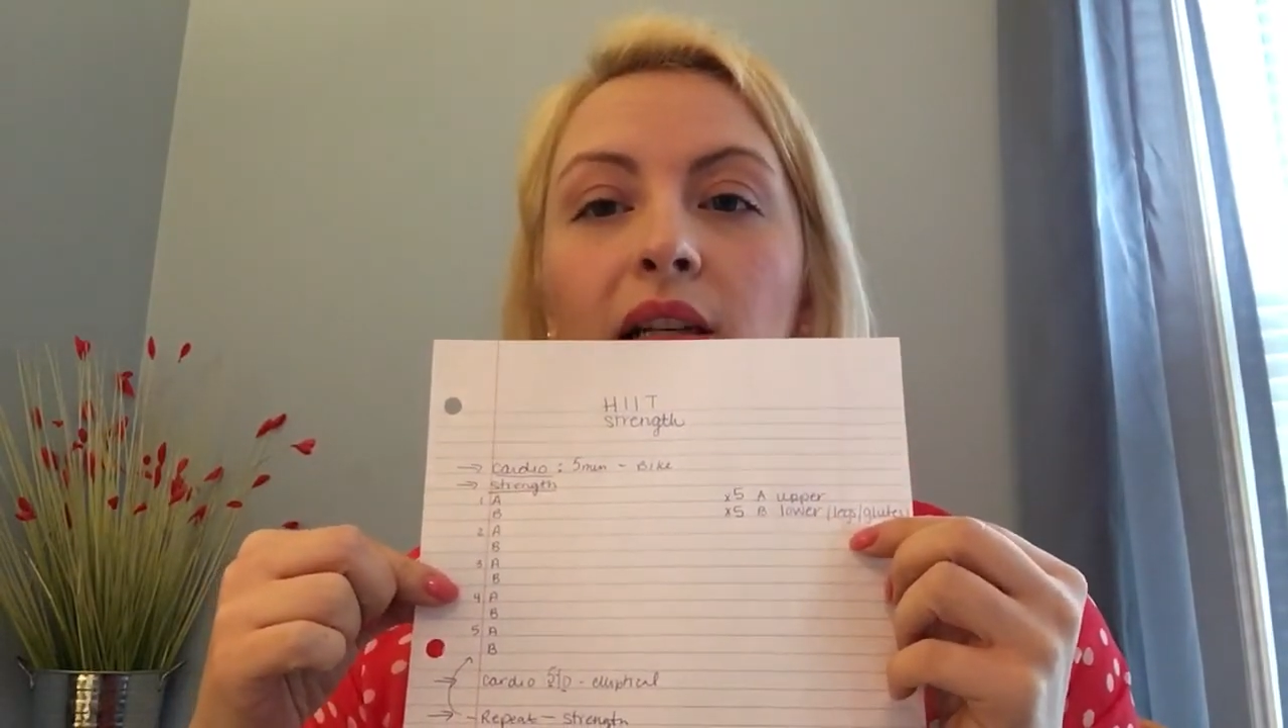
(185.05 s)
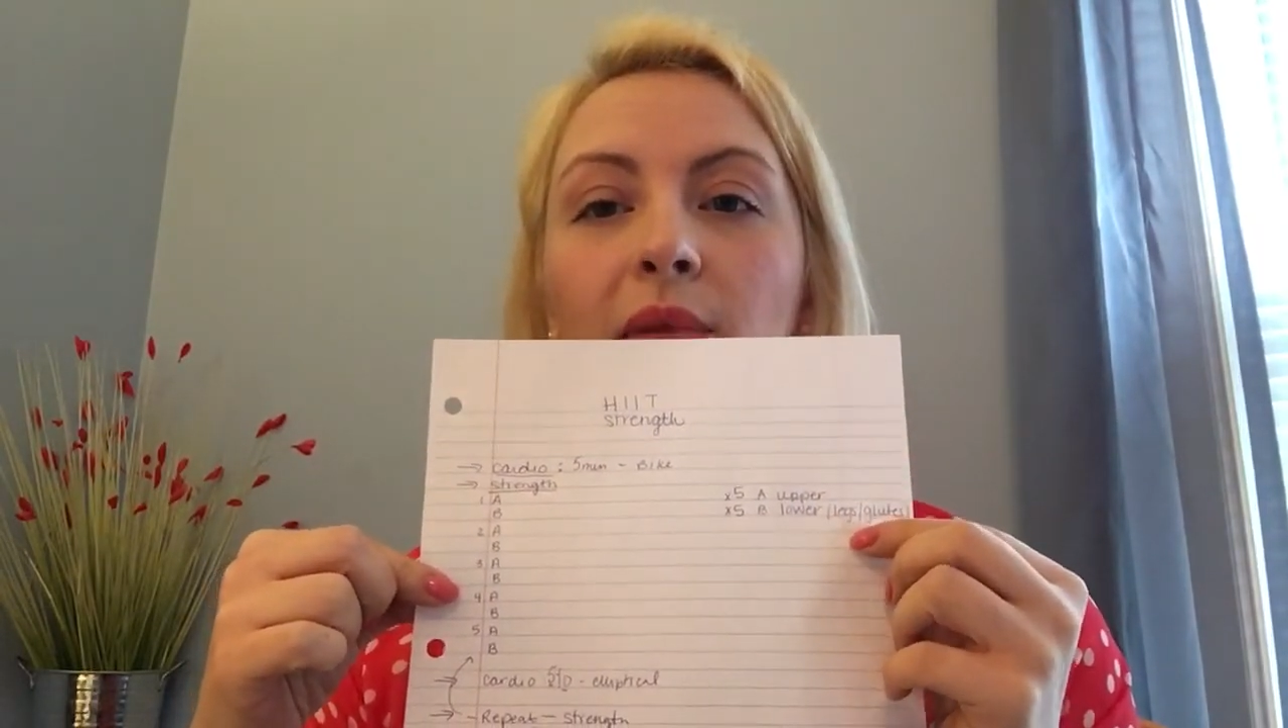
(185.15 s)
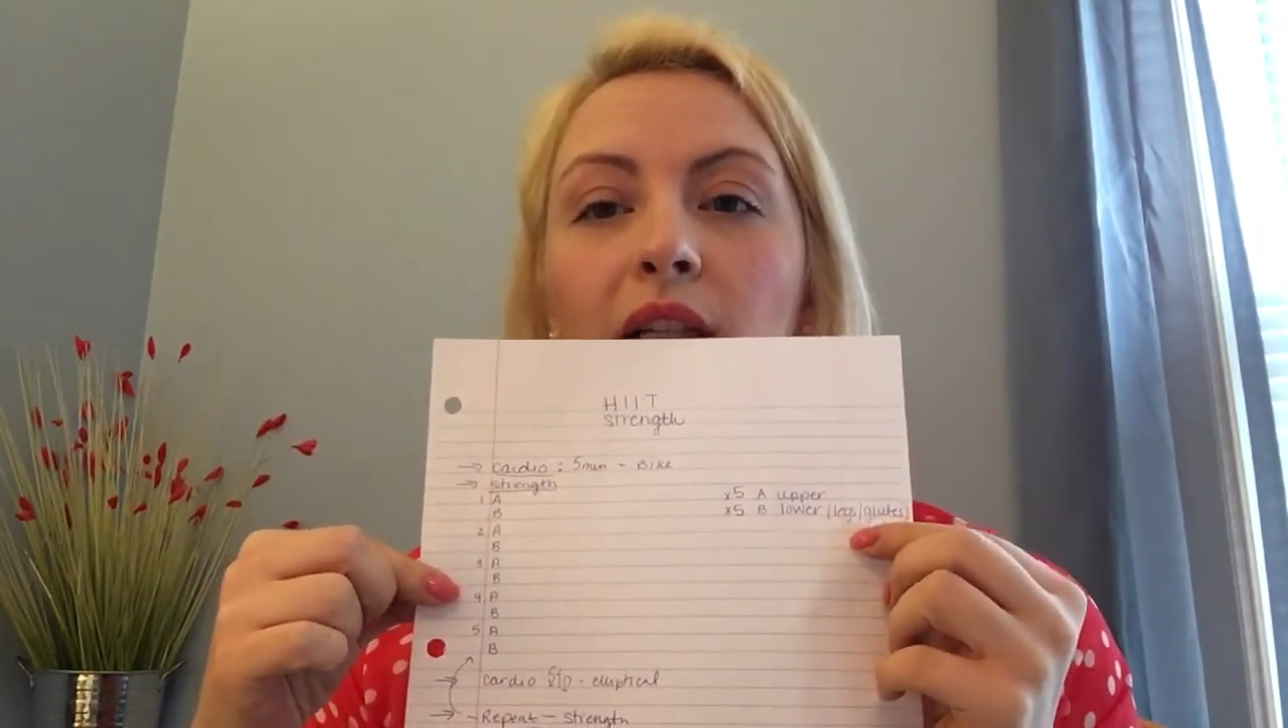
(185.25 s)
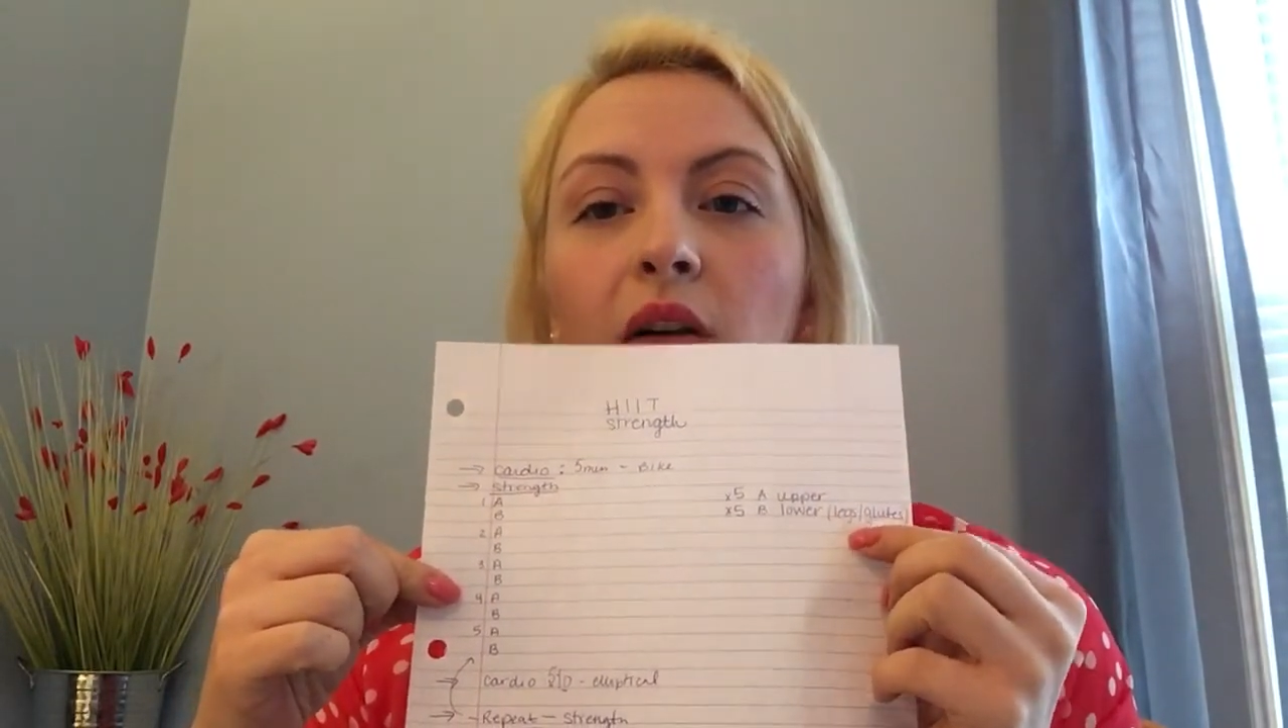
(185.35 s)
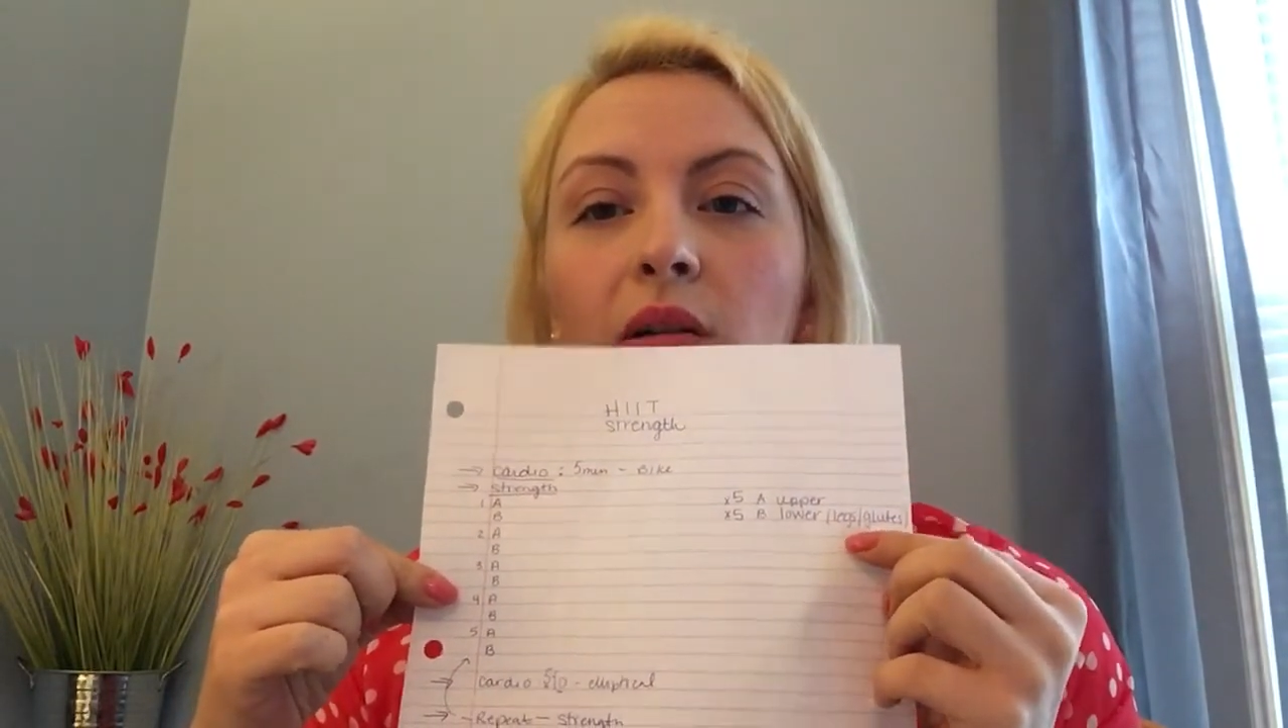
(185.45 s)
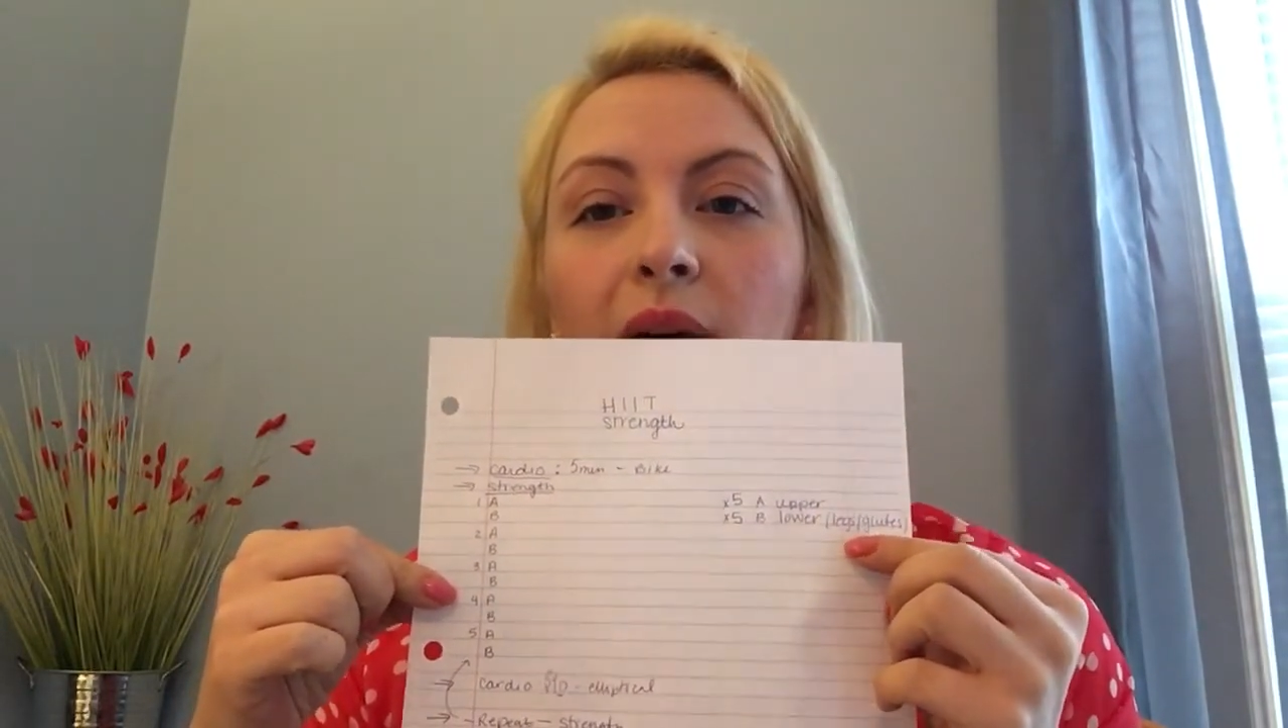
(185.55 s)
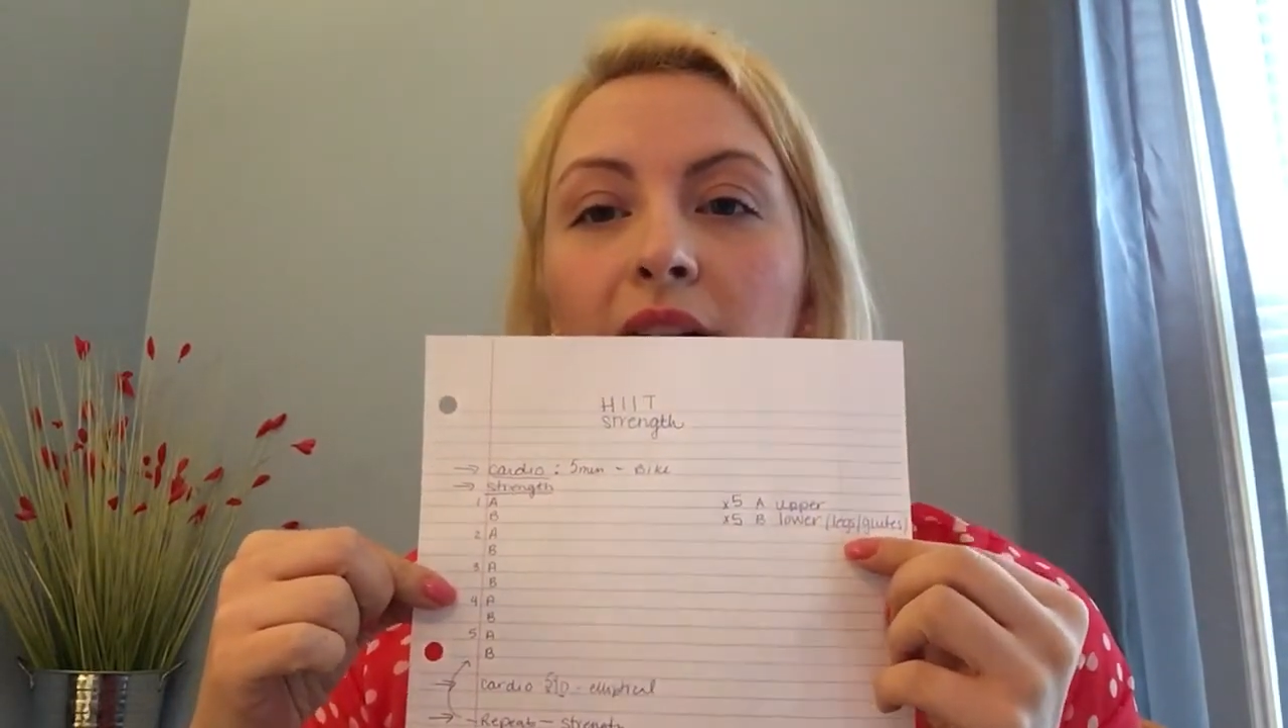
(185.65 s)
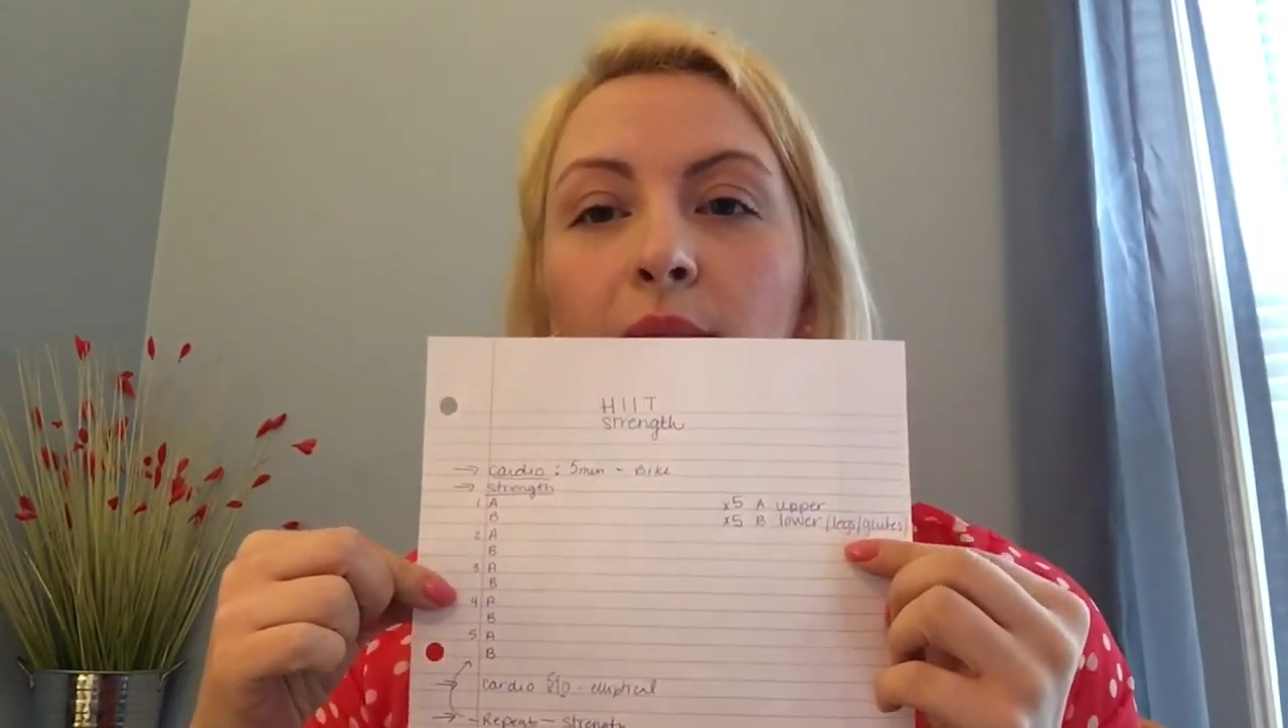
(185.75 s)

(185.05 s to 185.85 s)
going to be lower body,